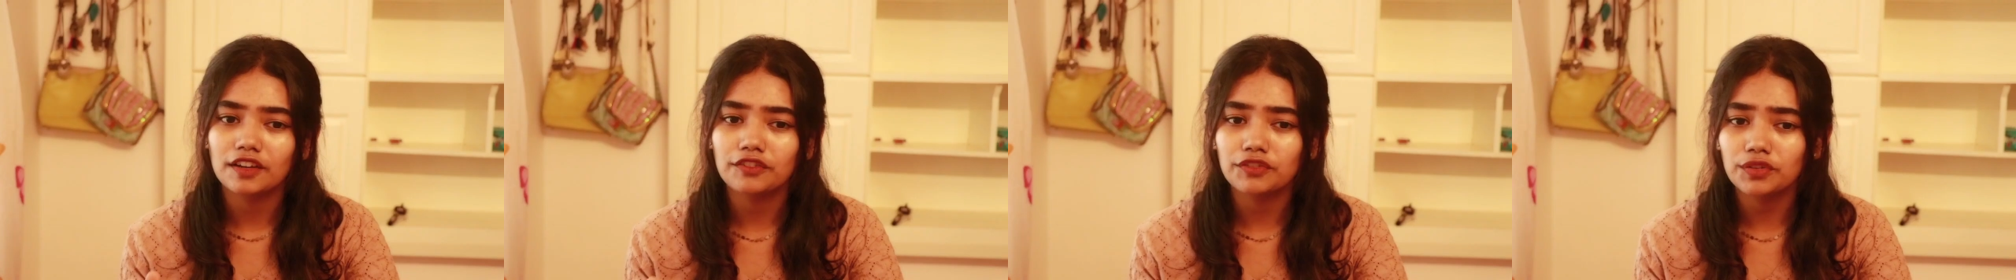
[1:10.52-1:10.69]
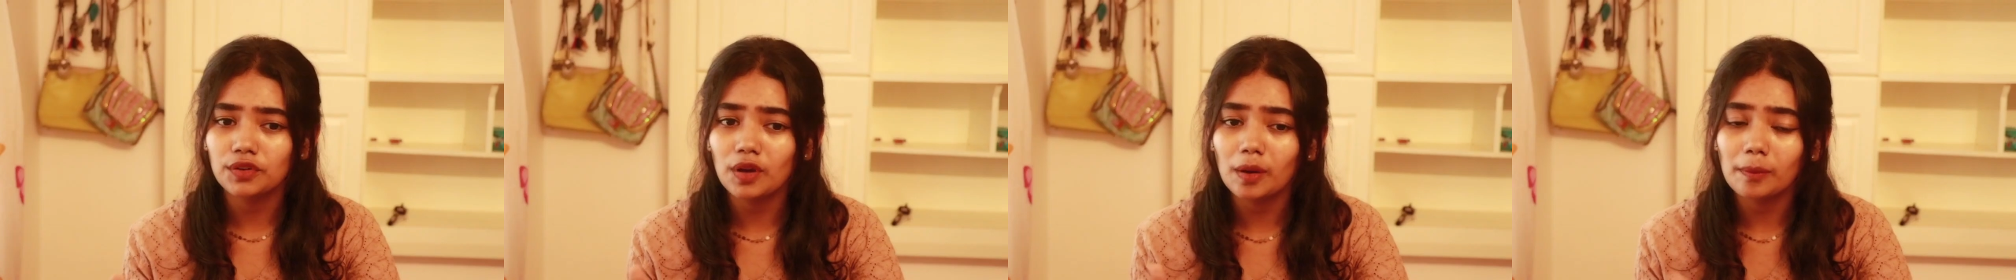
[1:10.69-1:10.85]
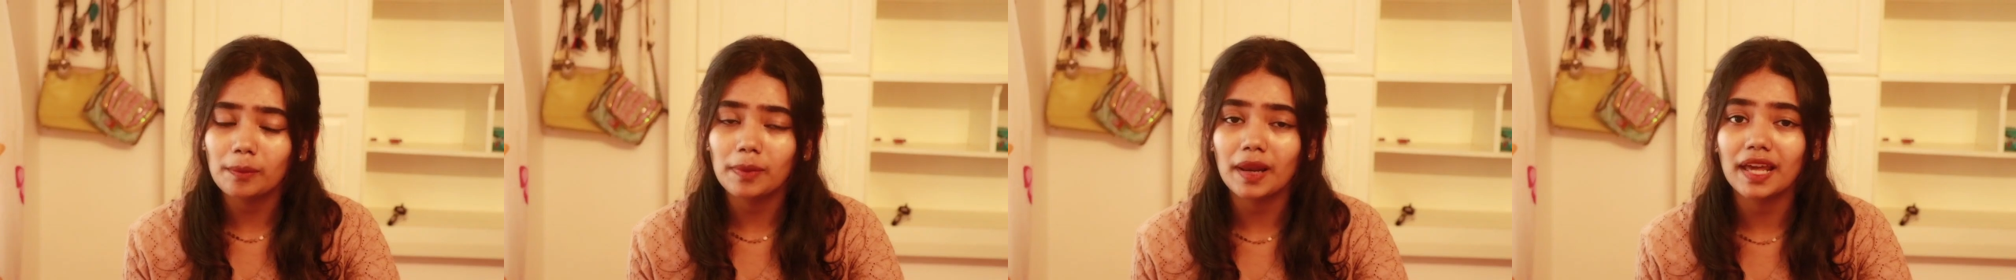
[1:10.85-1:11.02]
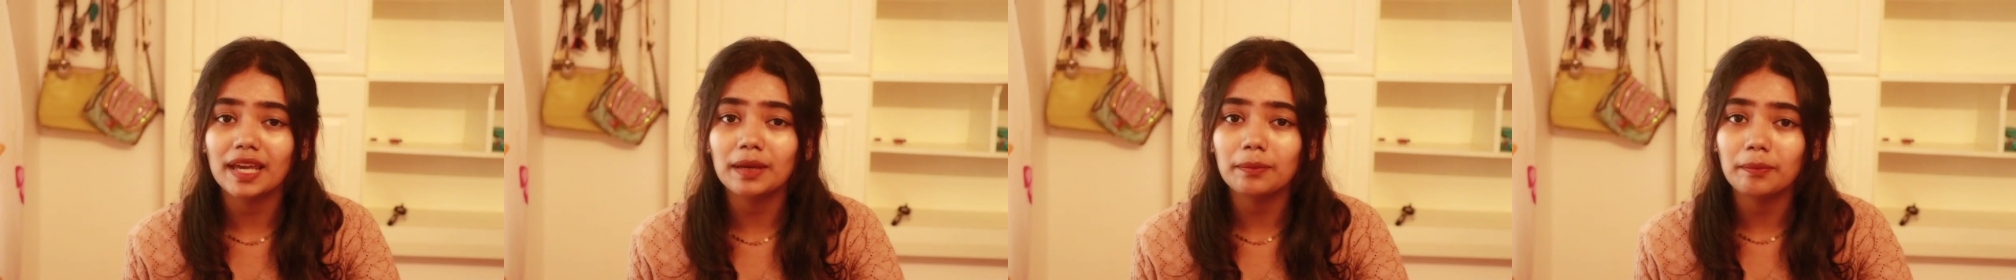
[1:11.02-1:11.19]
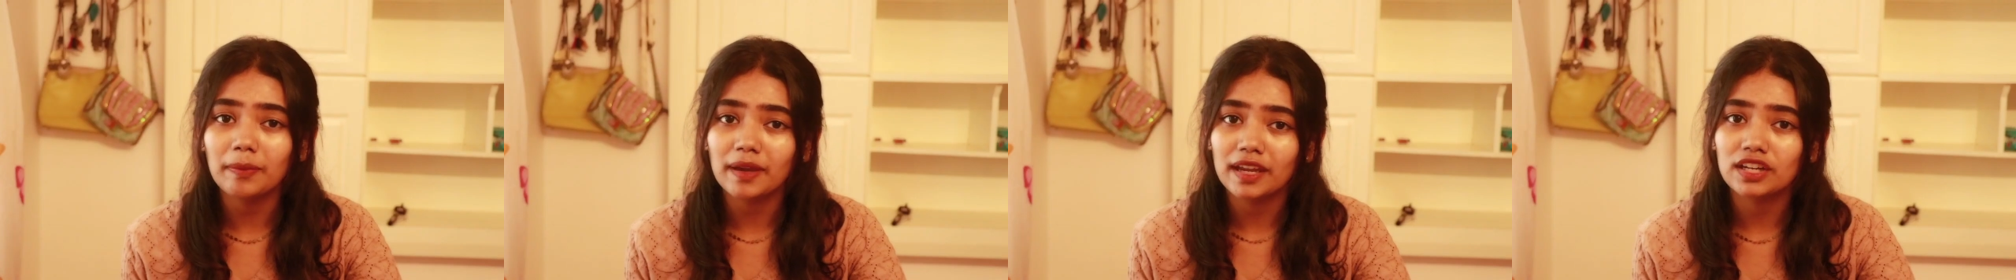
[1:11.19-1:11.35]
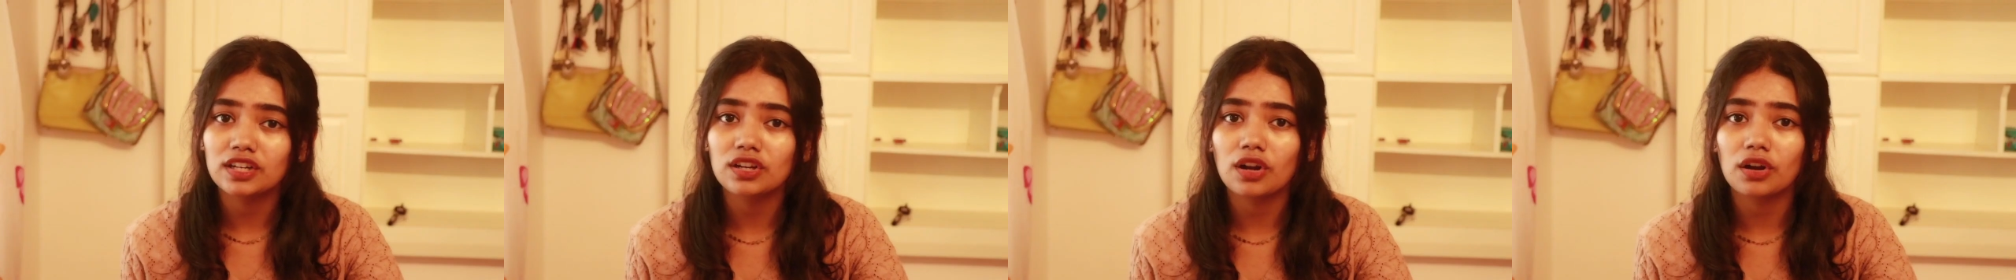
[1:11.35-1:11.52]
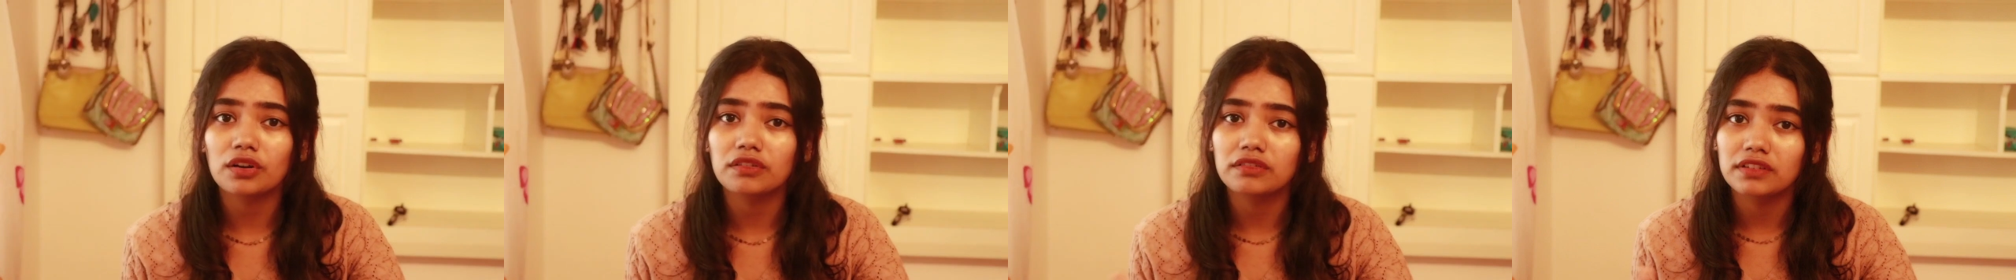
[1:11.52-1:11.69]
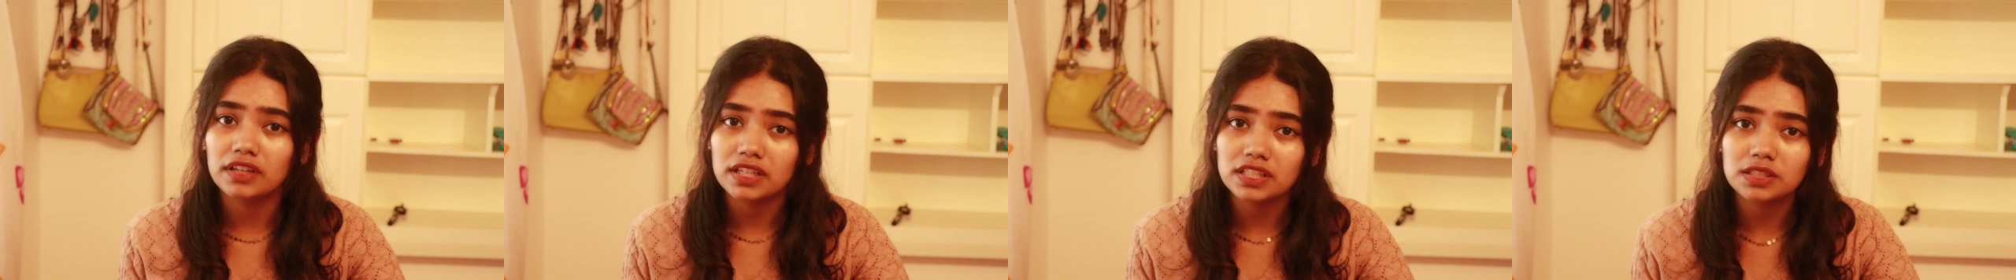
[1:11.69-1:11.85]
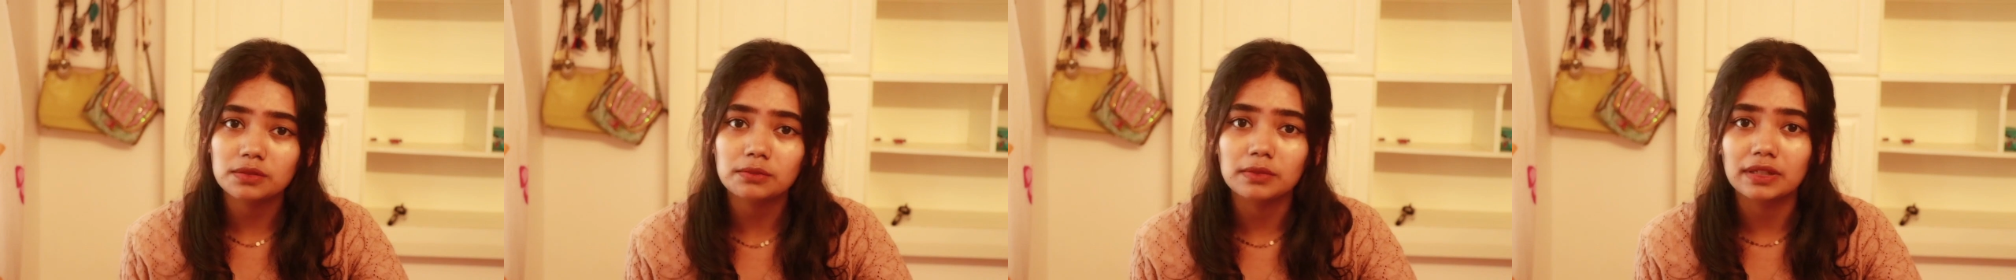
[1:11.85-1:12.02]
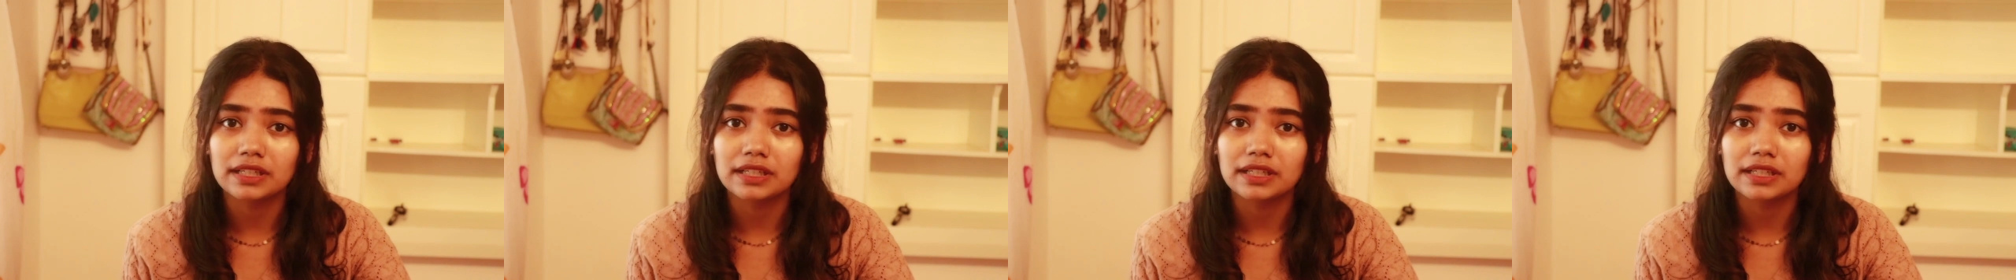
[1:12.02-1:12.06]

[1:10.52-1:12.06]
if you apply paint on this